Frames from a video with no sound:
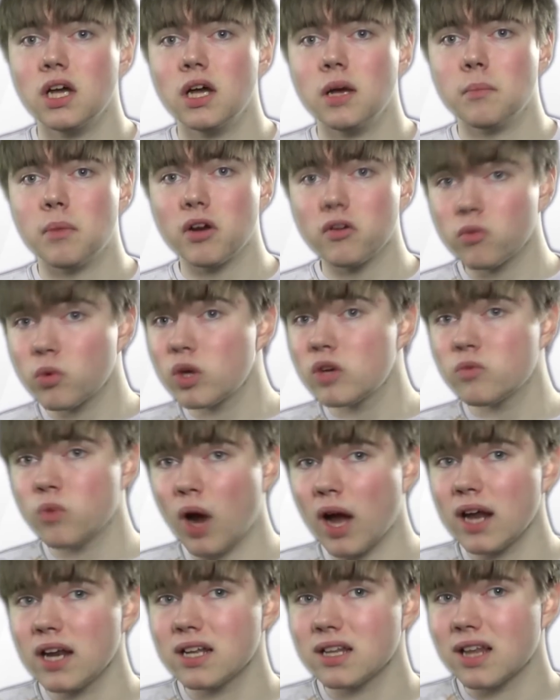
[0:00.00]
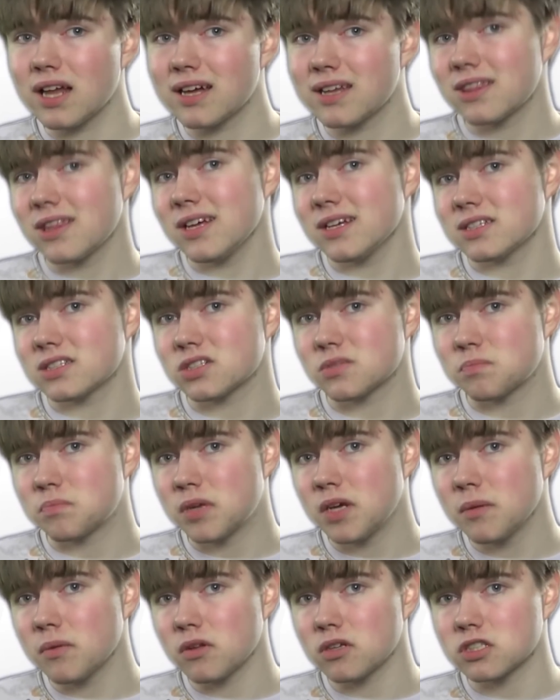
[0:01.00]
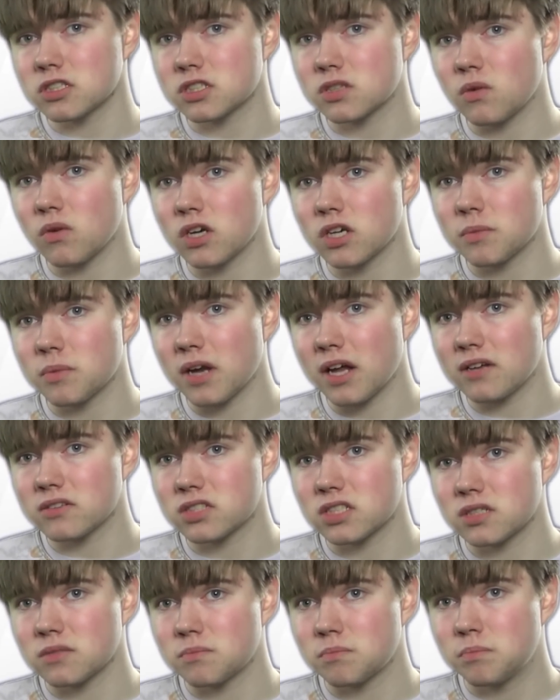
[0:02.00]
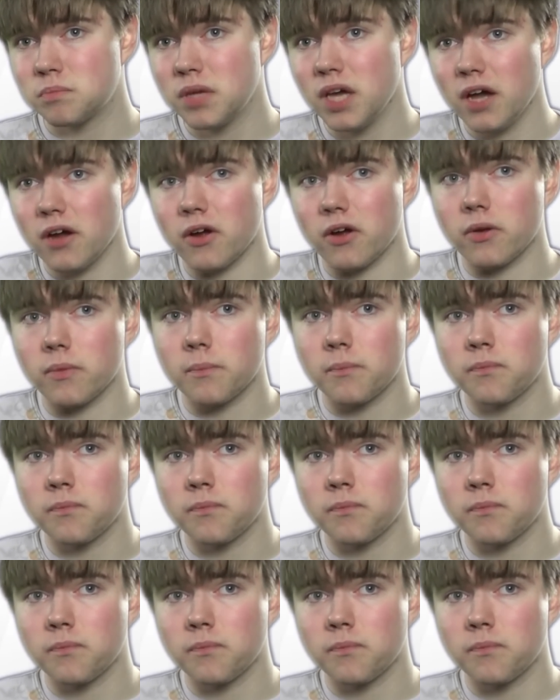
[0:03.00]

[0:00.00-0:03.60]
But if we write it like this, people are just going to pronounce it Pierre.